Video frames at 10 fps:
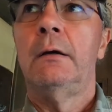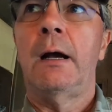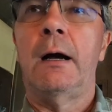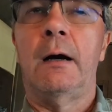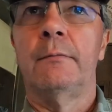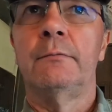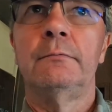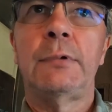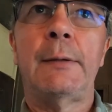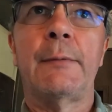
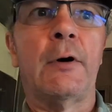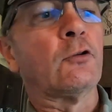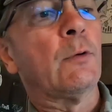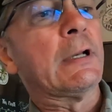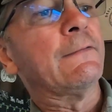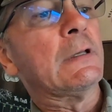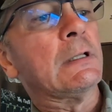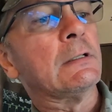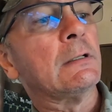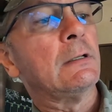about 20
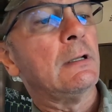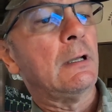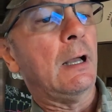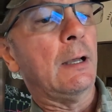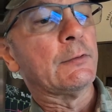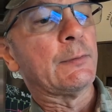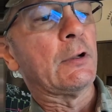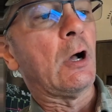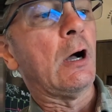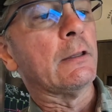feet is
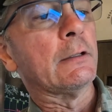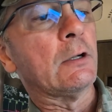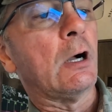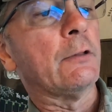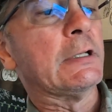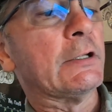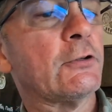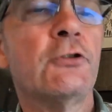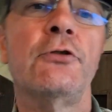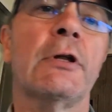about all the
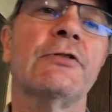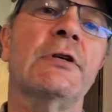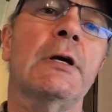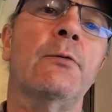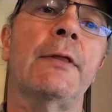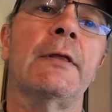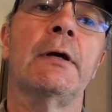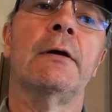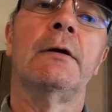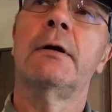distance you can see when
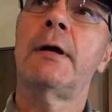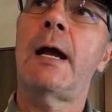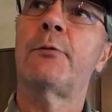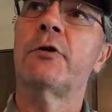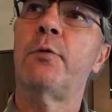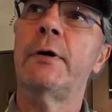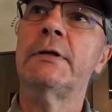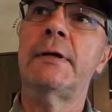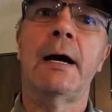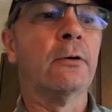the camera is
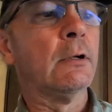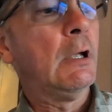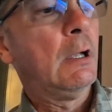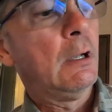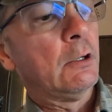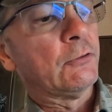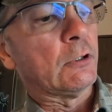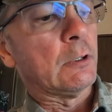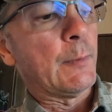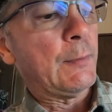pointed down.
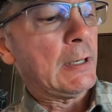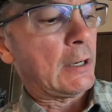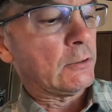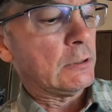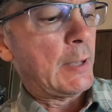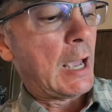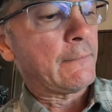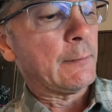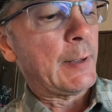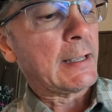So maybe not too bad
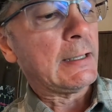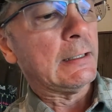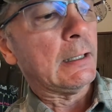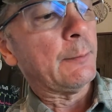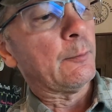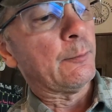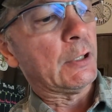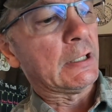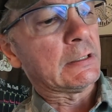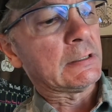for backing up,
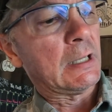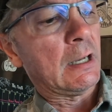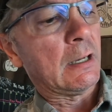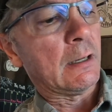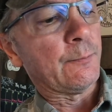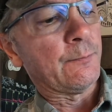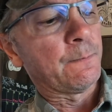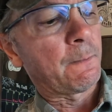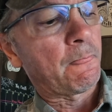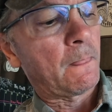but
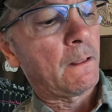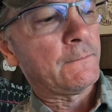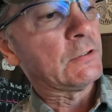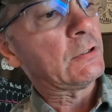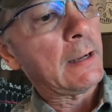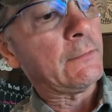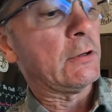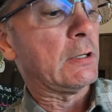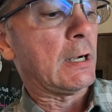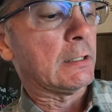for driving
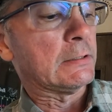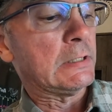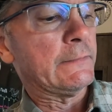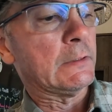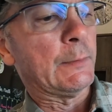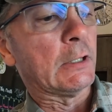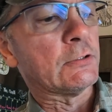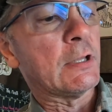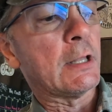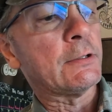you're not going to see very
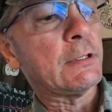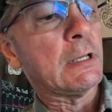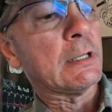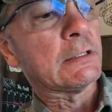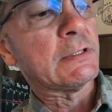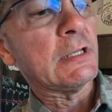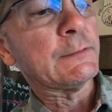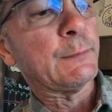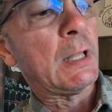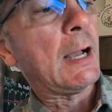much. The other thing is
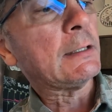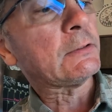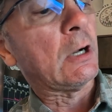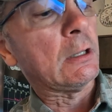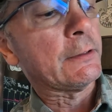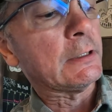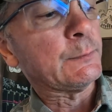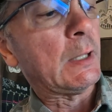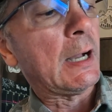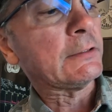these blocks, all of these
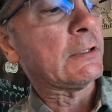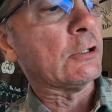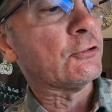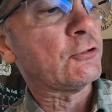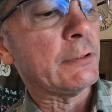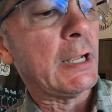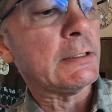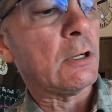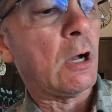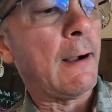blocks are
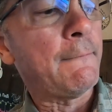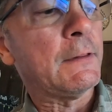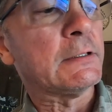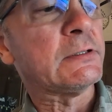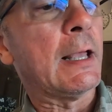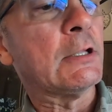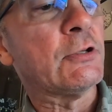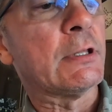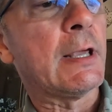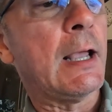straight off this edge
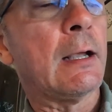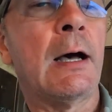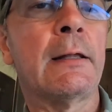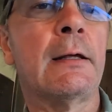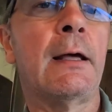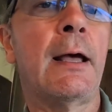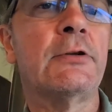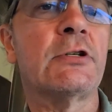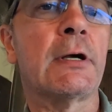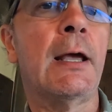of the
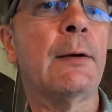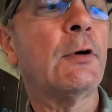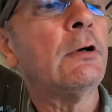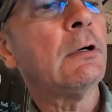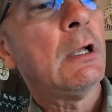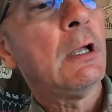camper.